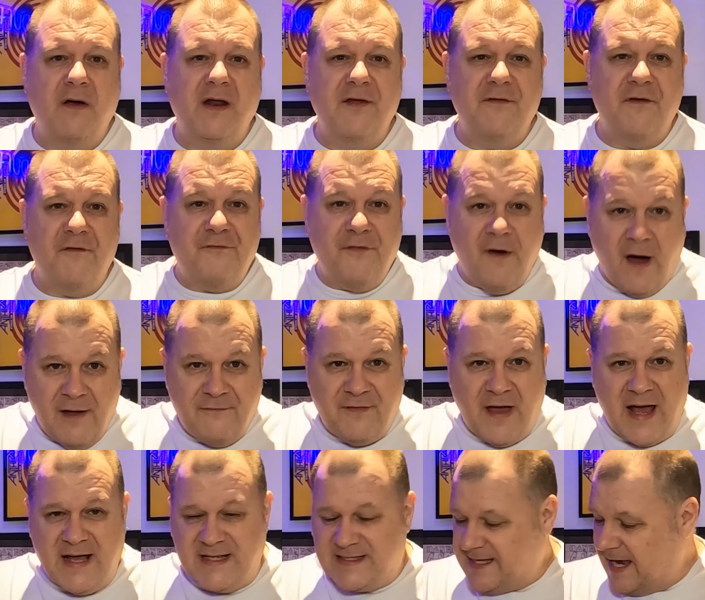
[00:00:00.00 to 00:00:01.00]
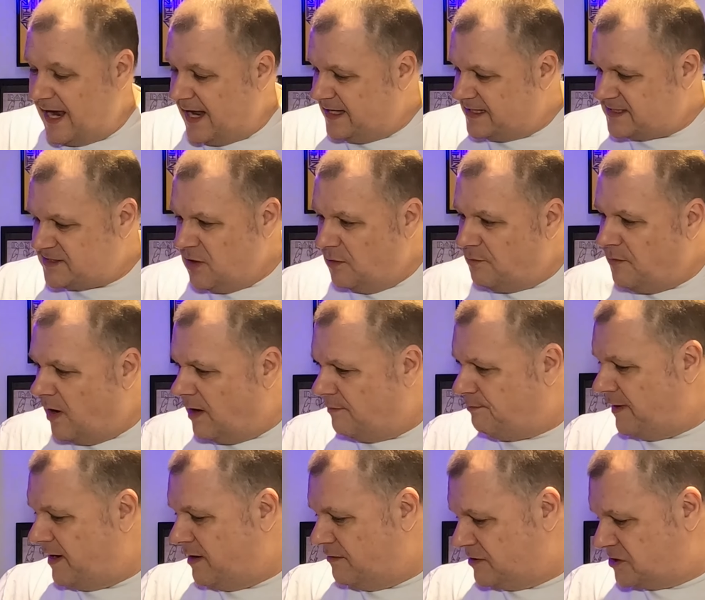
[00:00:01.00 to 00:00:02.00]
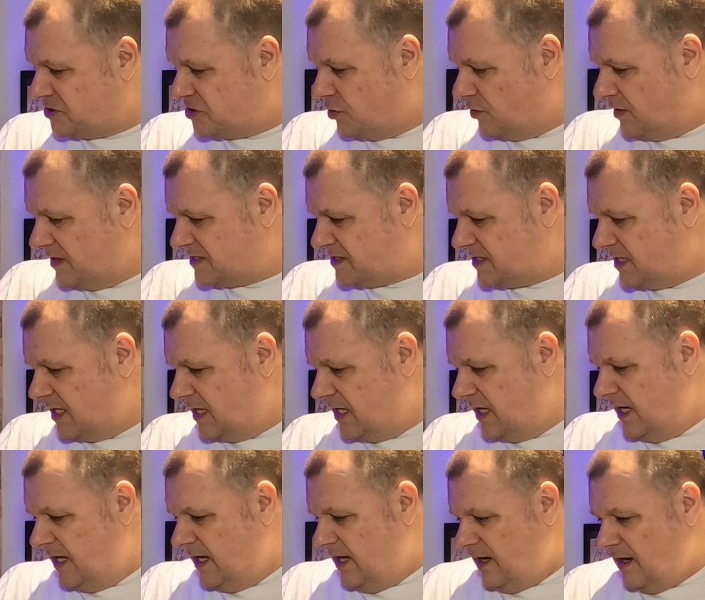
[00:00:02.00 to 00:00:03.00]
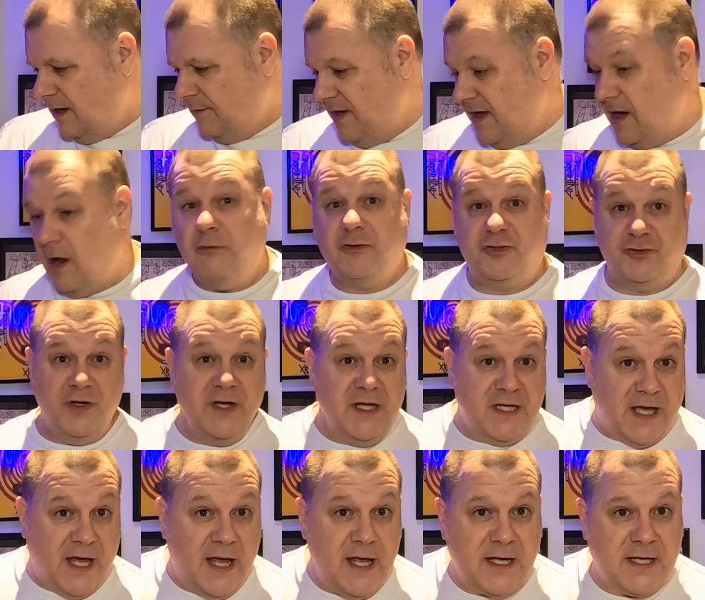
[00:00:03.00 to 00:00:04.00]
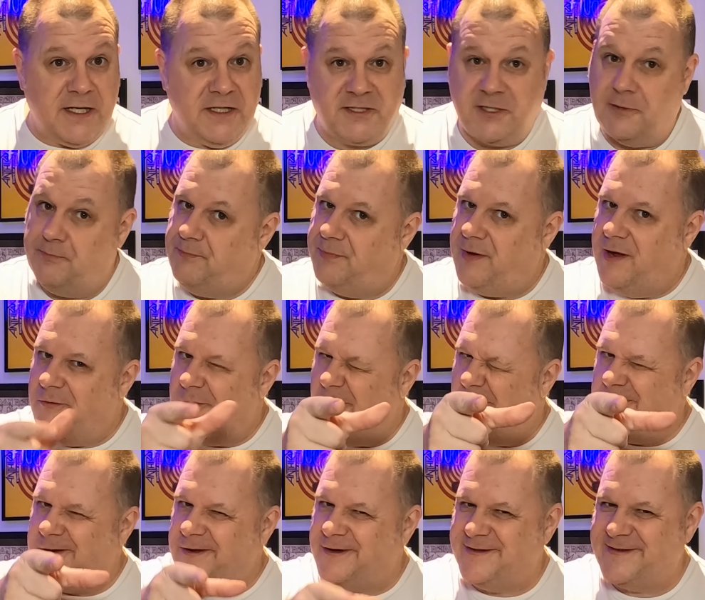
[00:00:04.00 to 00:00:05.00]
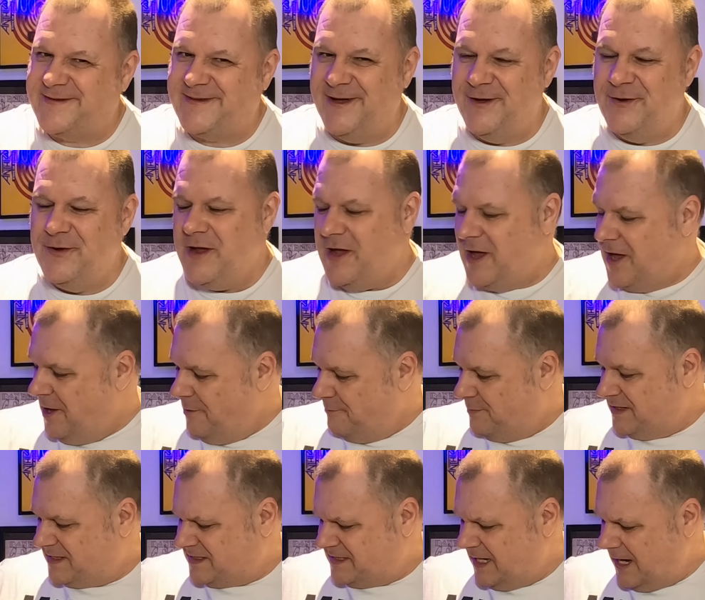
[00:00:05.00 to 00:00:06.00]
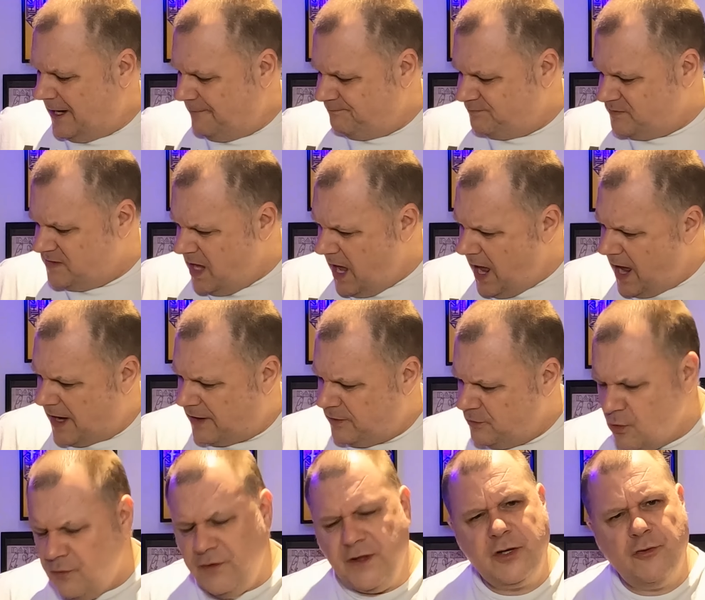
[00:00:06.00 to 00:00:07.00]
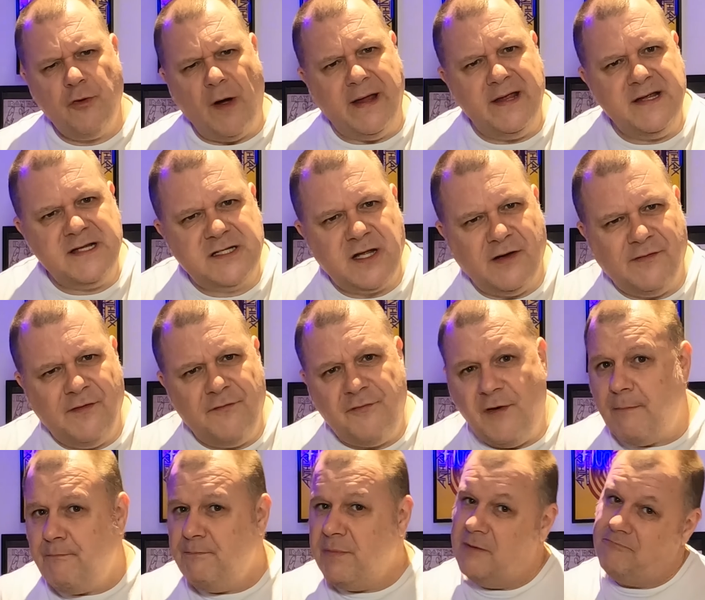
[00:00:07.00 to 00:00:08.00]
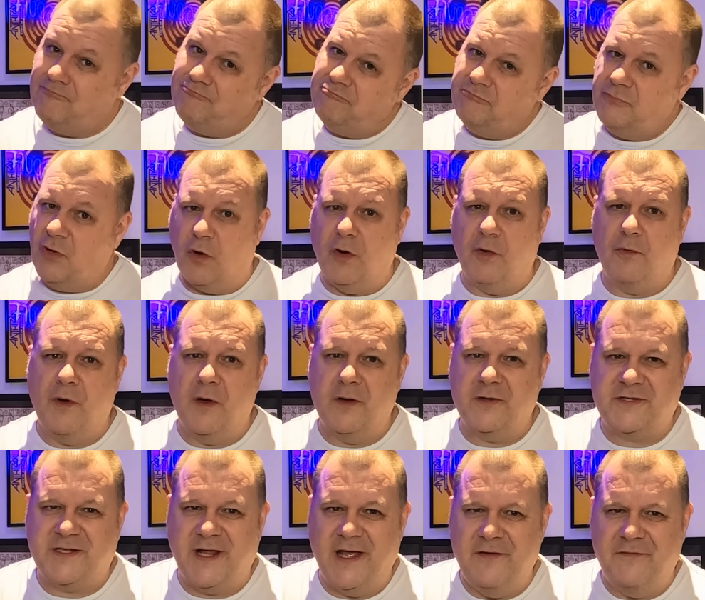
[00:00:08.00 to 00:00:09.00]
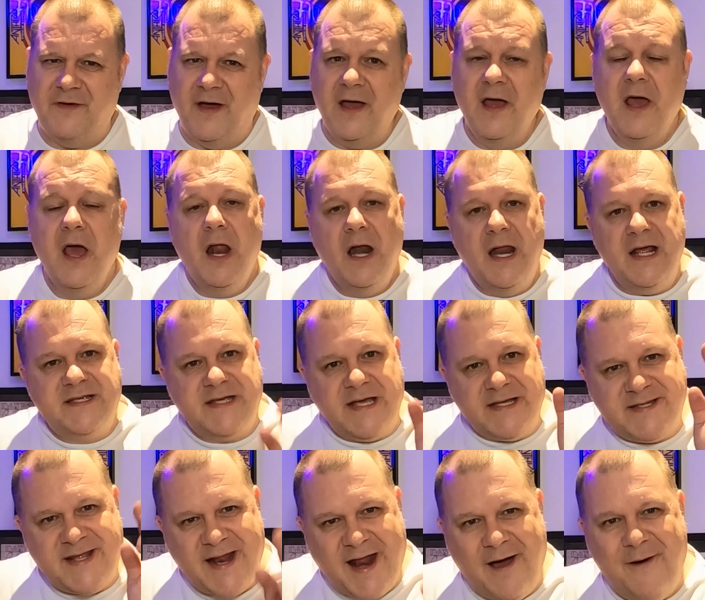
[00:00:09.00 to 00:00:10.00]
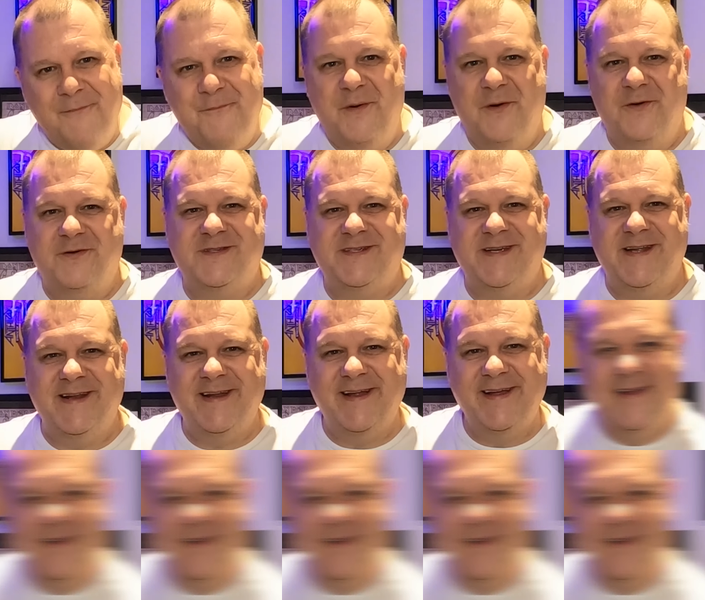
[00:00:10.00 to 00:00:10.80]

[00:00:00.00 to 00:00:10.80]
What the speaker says: I'll give it 5 out of 10. It's not my beer of choice. I mean, I'll drink it, because it'd be rude not to. But, yeah, not the greatest I've ever had, but not the worst either. Let's get to that unboxing.